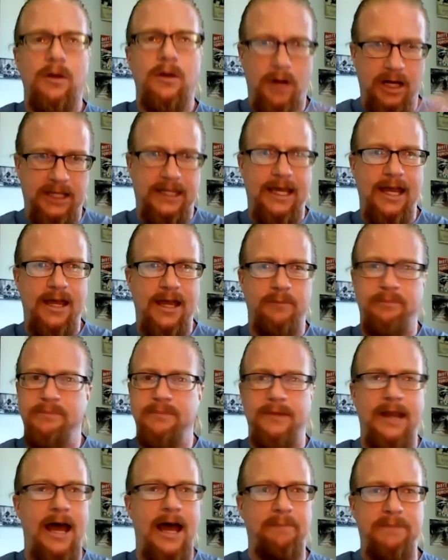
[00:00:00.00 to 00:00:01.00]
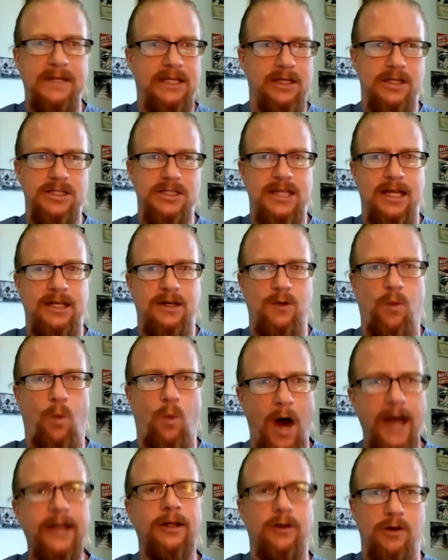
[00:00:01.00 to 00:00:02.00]
Again, not because they didn't
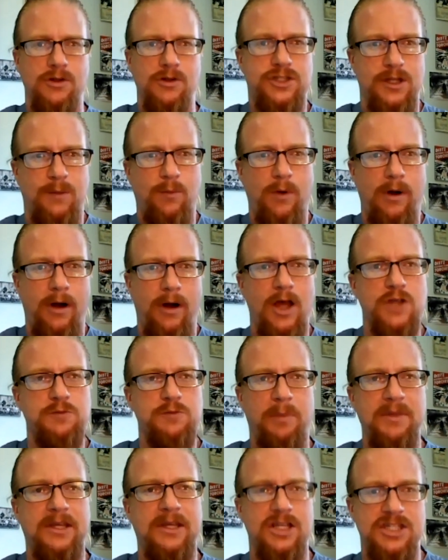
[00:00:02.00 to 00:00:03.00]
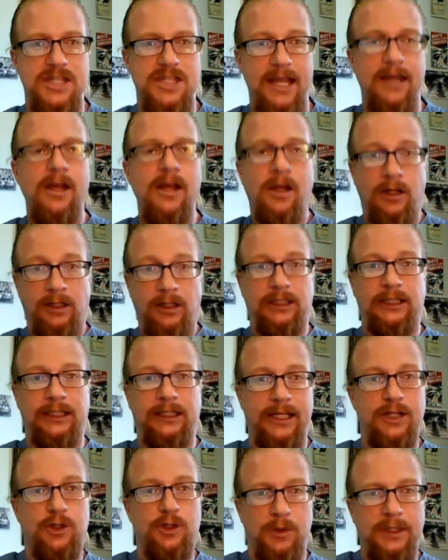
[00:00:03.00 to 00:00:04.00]
want to go somewhere else, but because they
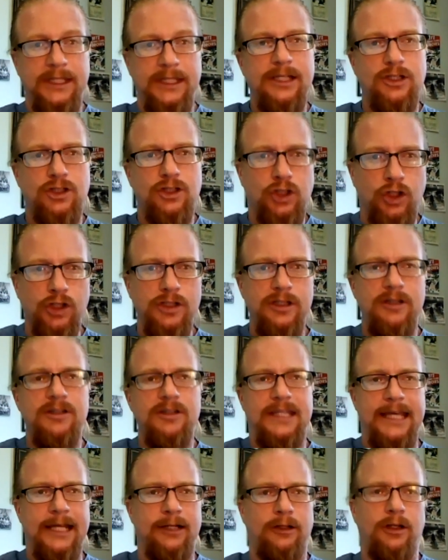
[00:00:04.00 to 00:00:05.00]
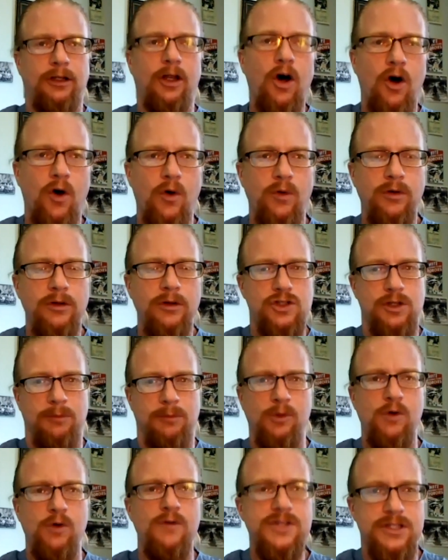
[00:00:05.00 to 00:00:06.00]
literally couldn't get a loan to
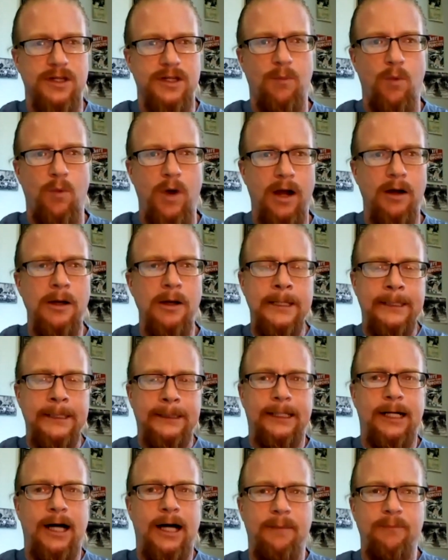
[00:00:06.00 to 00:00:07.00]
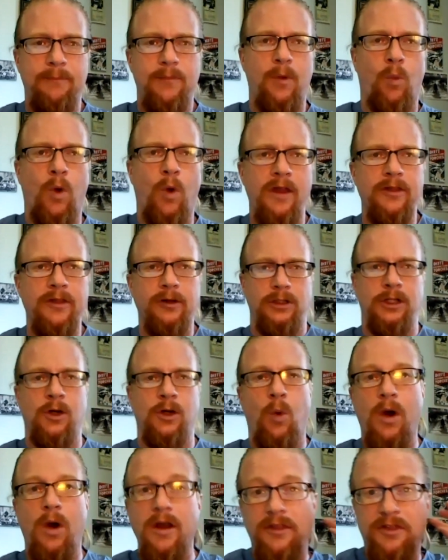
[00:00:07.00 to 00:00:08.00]
move somewhere. Um, and one of the, you know,
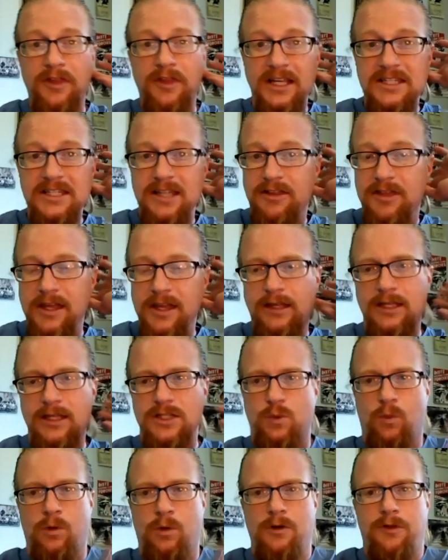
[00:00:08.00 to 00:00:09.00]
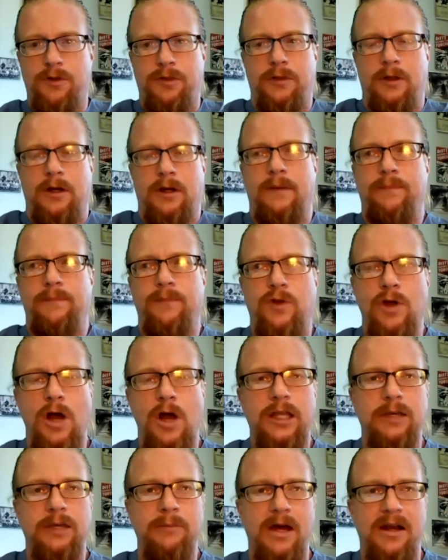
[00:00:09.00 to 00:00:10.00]
one of the things I think is worth uh,
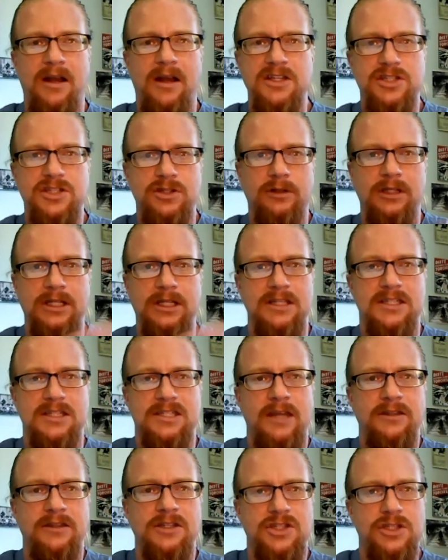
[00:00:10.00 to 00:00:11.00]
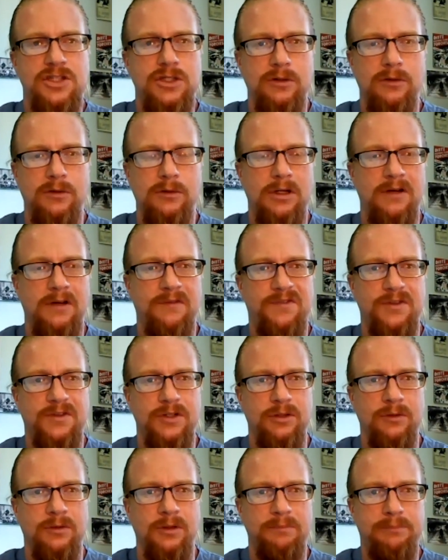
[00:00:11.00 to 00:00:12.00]
talking about, and I'll certainly can send this to you uh, for
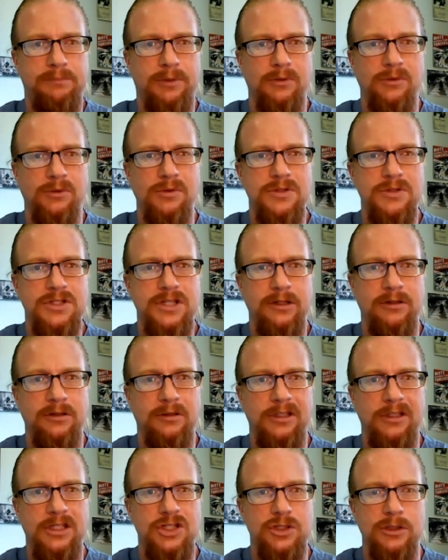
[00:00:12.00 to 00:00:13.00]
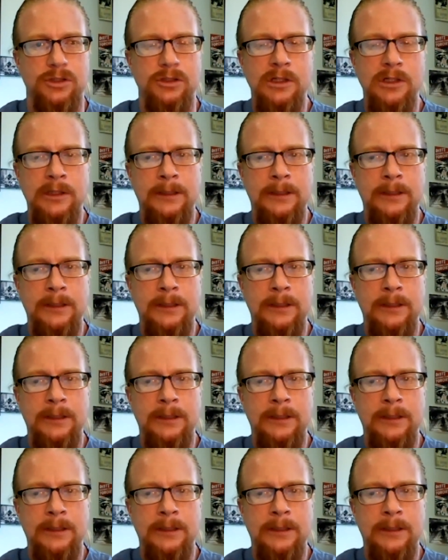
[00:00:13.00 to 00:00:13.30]
you to peruse sure. at your leisure,